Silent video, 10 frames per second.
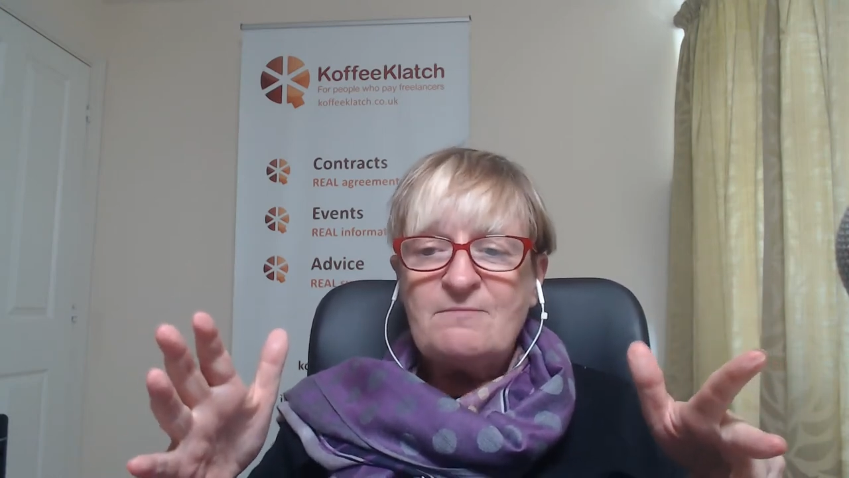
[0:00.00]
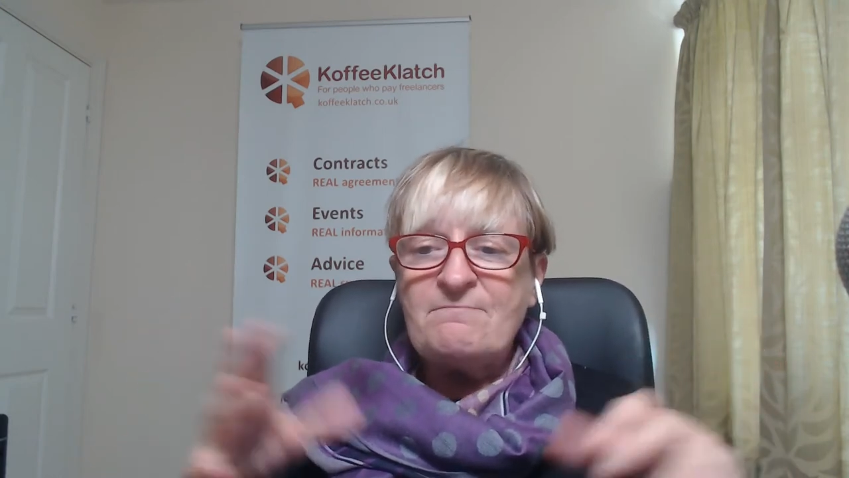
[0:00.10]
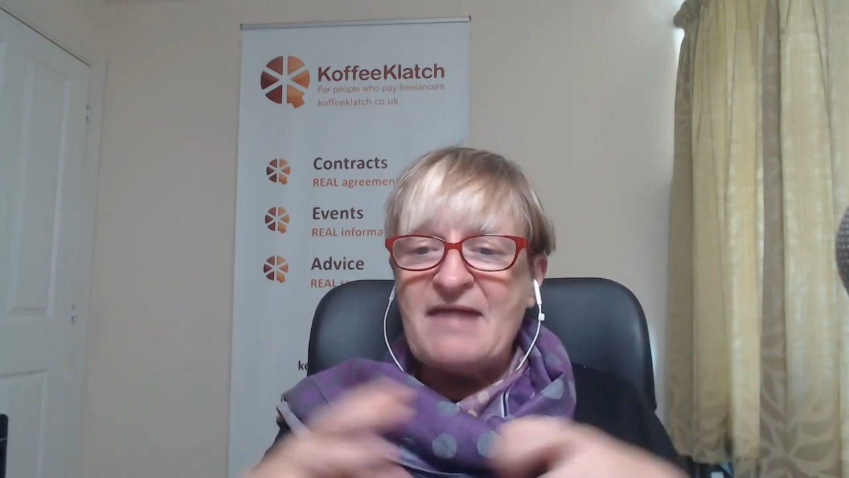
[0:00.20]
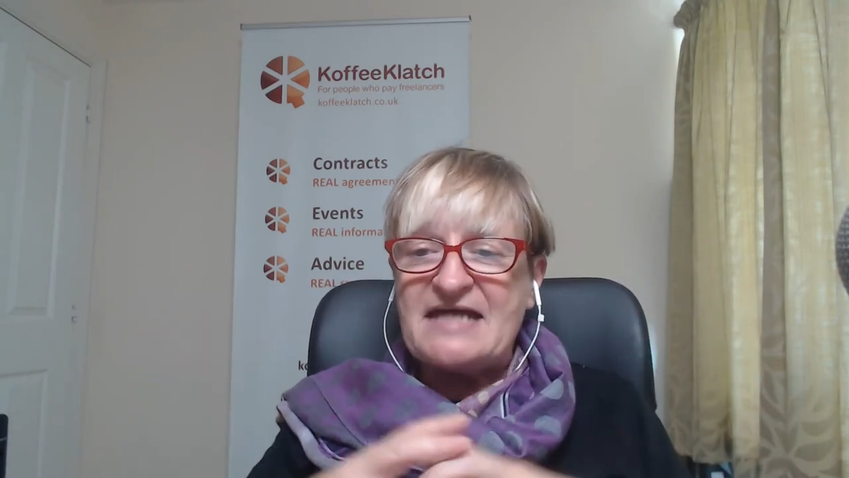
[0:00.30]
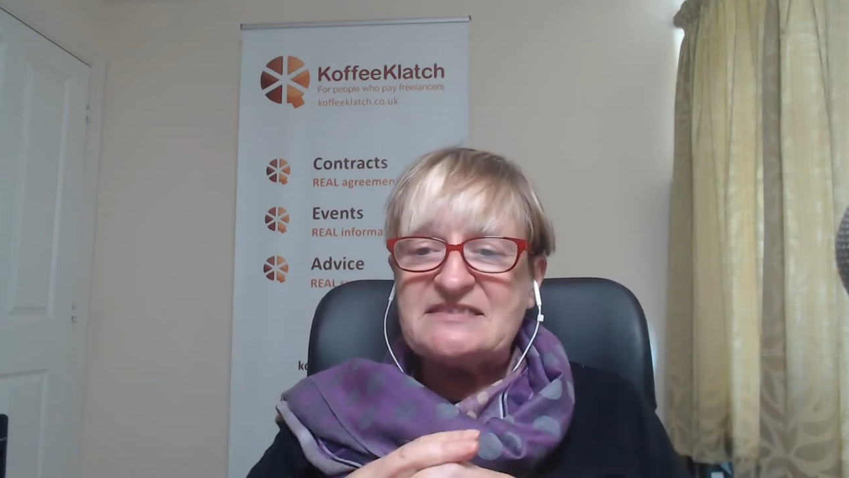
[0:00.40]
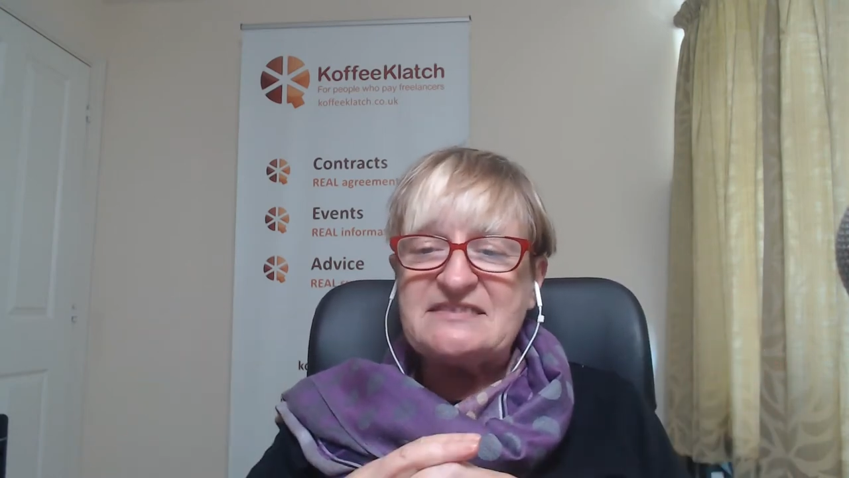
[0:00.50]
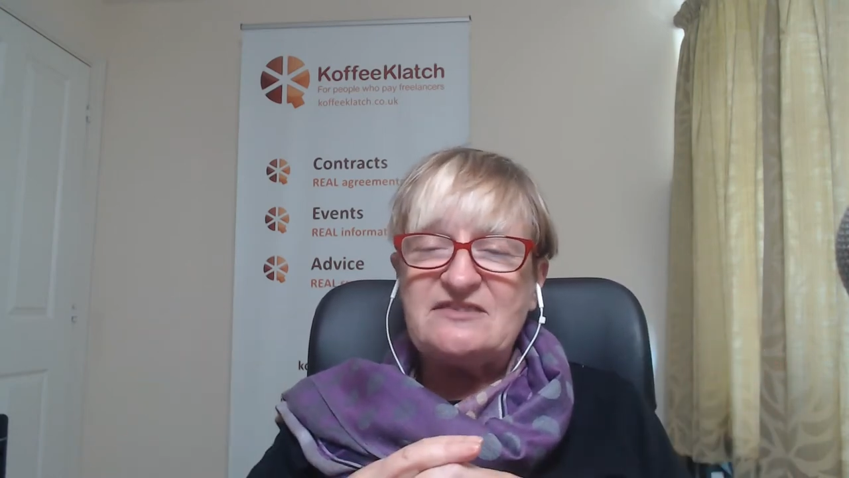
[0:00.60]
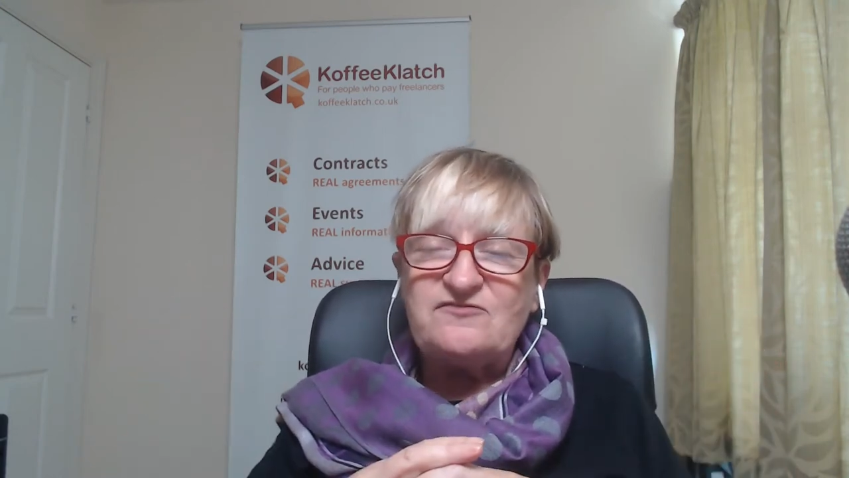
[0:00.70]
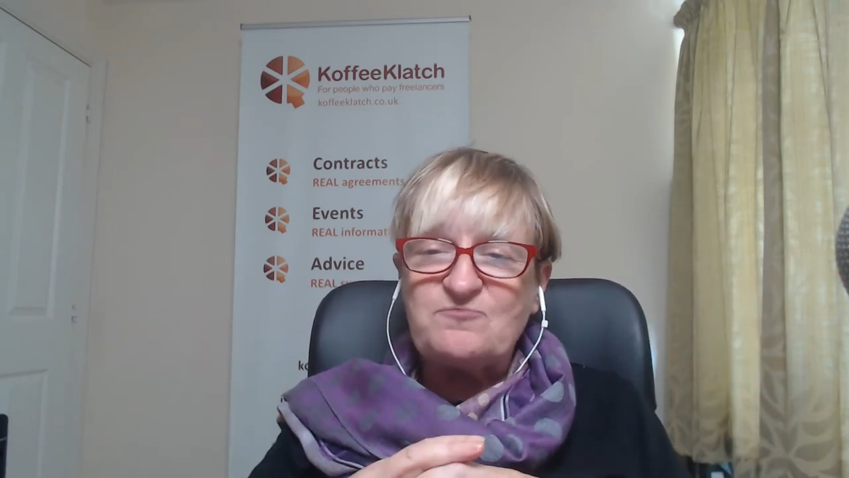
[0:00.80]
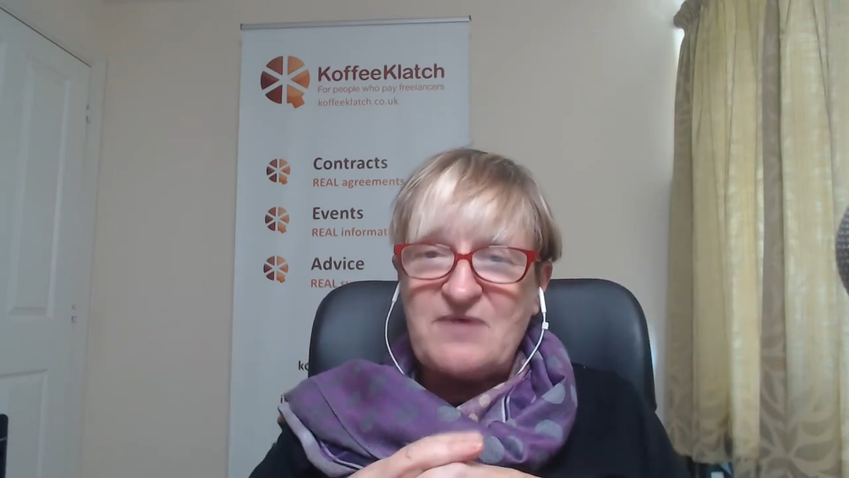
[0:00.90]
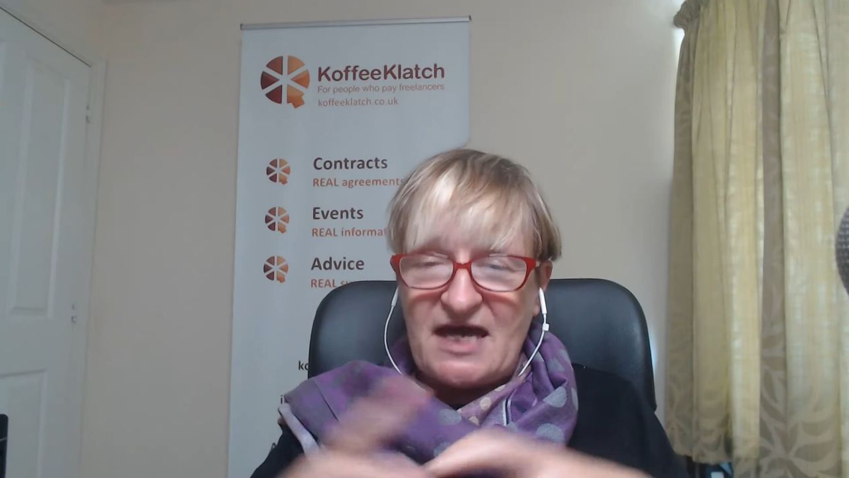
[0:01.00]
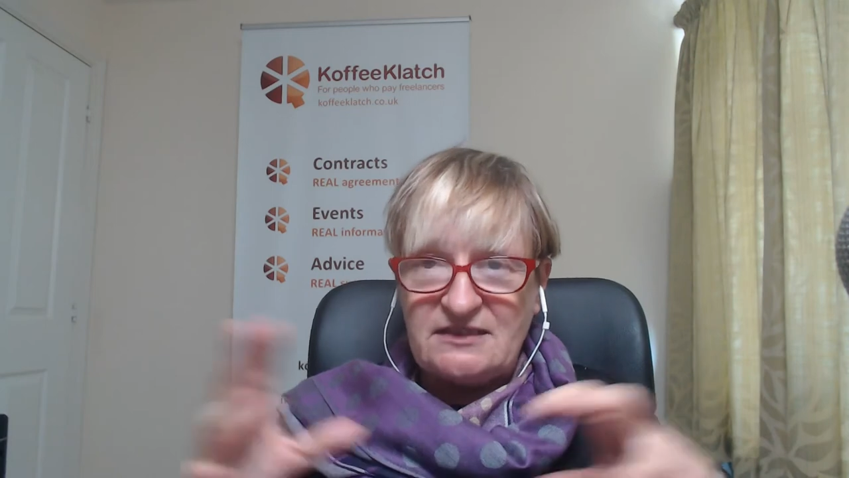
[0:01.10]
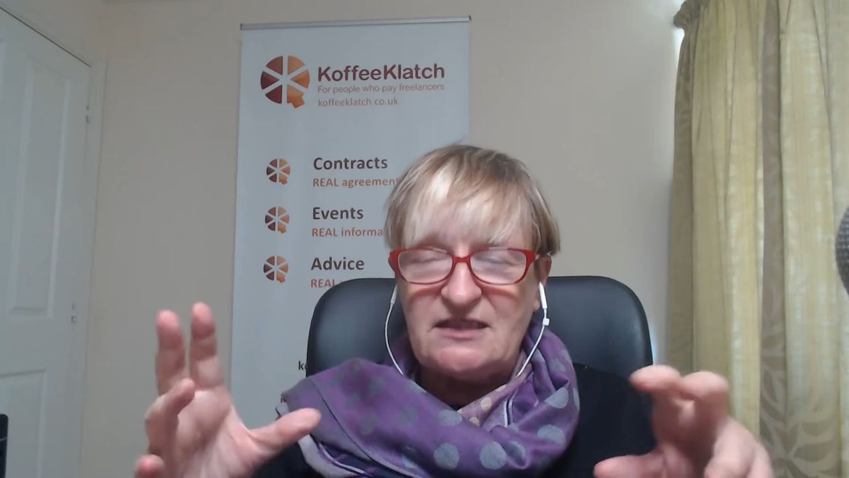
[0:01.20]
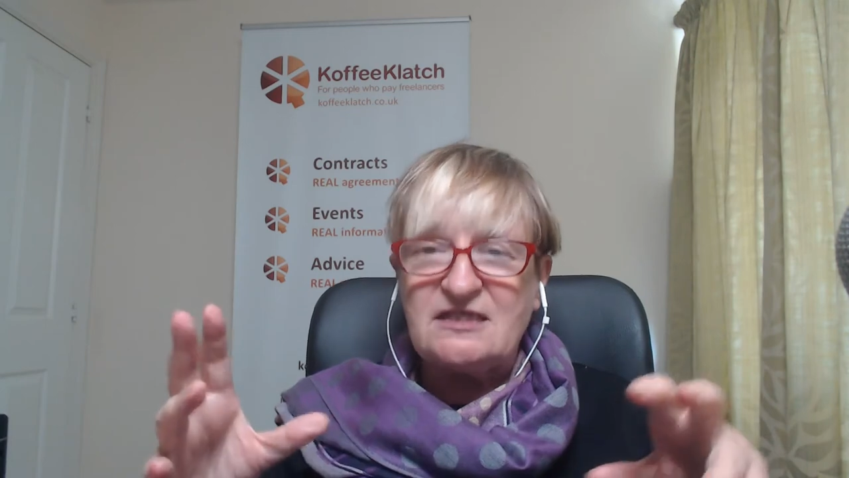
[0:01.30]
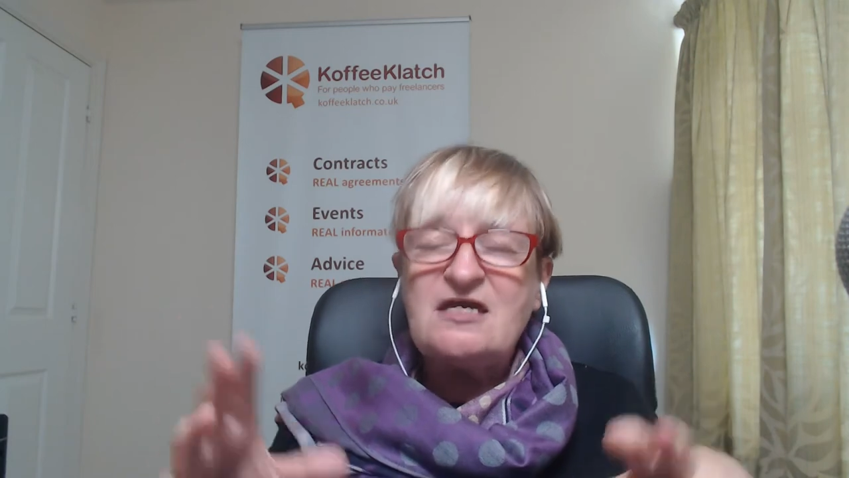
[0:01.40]
Massive
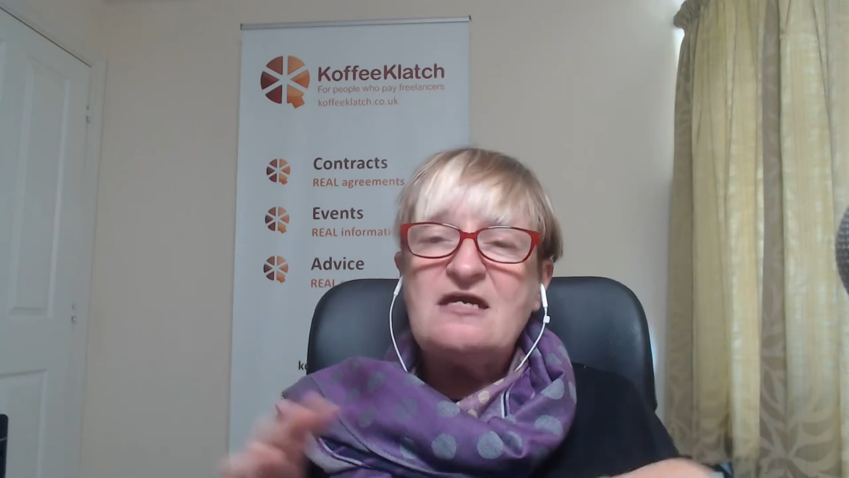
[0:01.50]
panic,